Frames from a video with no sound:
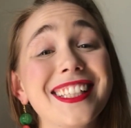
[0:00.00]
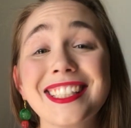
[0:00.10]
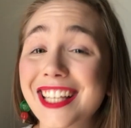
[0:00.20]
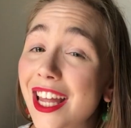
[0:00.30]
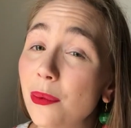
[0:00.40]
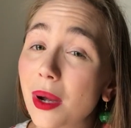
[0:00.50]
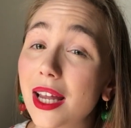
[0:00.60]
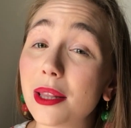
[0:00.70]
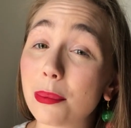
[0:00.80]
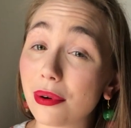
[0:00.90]
the same
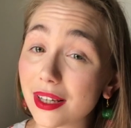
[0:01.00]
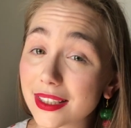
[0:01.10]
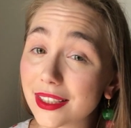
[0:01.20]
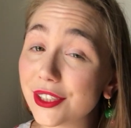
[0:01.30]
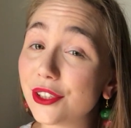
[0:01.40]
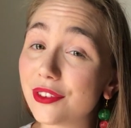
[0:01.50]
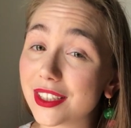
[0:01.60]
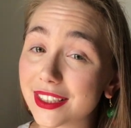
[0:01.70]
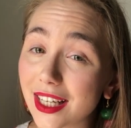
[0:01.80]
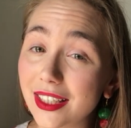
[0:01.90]
way the President of the
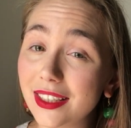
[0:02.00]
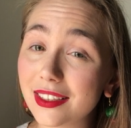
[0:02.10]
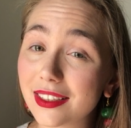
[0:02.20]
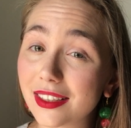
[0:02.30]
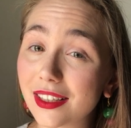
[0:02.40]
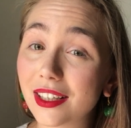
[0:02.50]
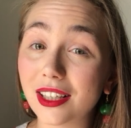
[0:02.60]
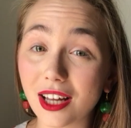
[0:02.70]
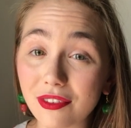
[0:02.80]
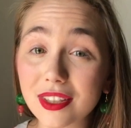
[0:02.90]
Senate
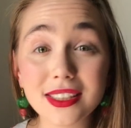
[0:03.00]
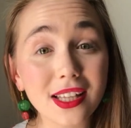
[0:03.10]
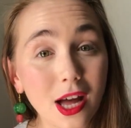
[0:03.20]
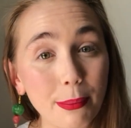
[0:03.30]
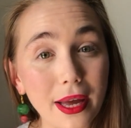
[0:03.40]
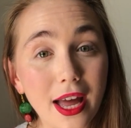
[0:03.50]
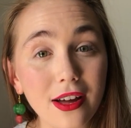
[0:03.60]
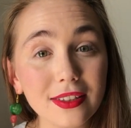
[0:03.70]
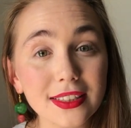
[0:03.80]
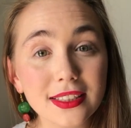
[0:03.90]
governs the upper
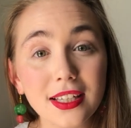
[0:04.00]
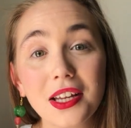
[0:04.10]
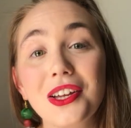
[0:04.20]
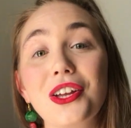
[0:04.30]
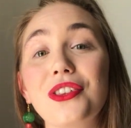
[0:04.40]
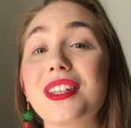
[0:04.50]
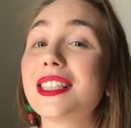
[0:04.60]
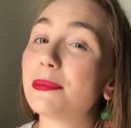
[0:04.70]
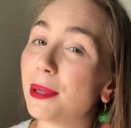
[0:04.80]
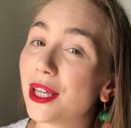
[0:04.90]
house, the
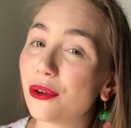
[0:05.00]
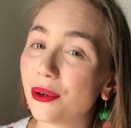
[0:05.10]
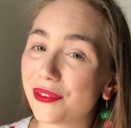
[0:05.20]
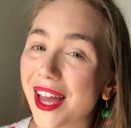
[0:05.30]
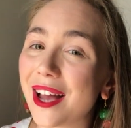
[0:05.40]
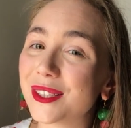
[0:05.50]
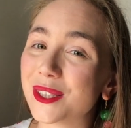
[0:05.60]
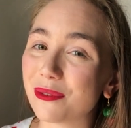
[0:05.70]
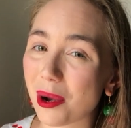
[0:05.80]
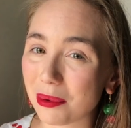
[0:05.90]
Speaker of the House
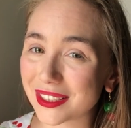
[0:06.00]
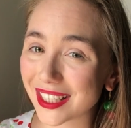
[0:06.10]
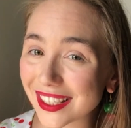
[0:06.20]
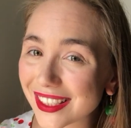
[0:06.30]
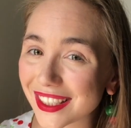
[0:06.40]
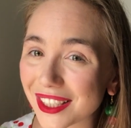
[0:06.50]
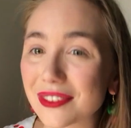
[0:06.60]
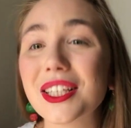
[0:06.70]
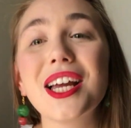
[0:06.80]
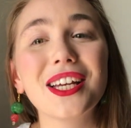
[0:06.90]
of Representatives